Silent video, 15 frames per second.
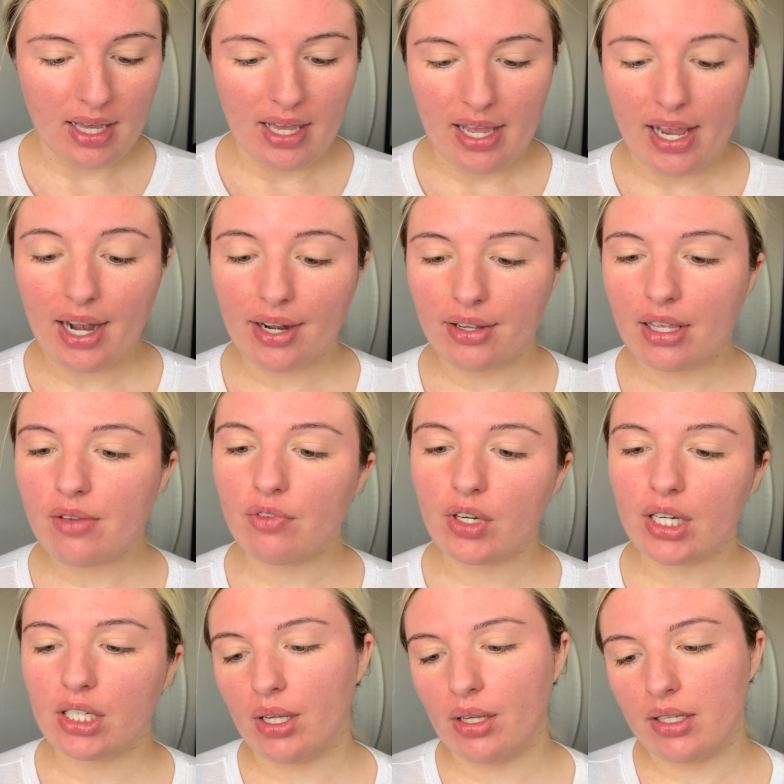And I keep
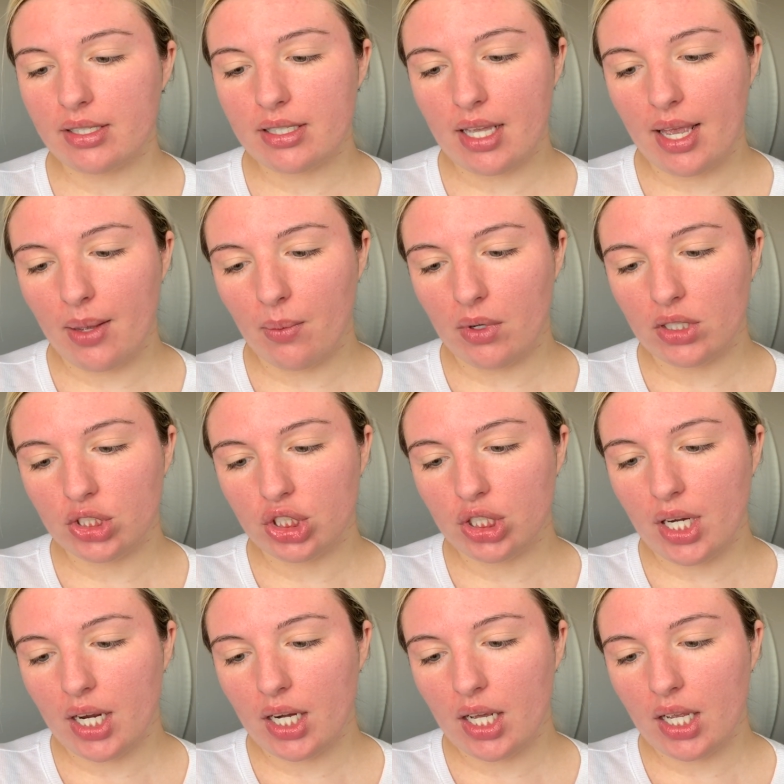forgetting to say what
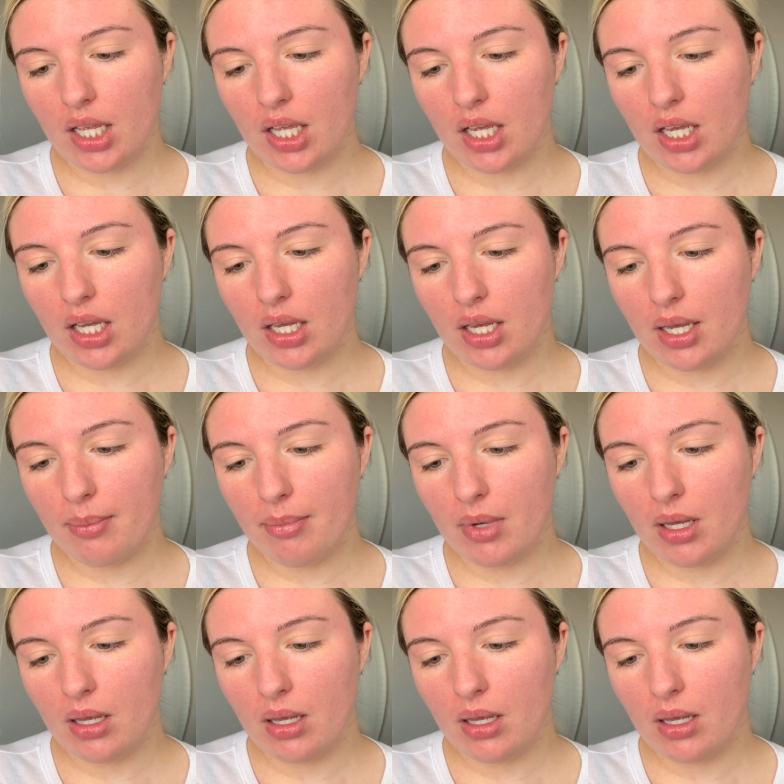shade I am.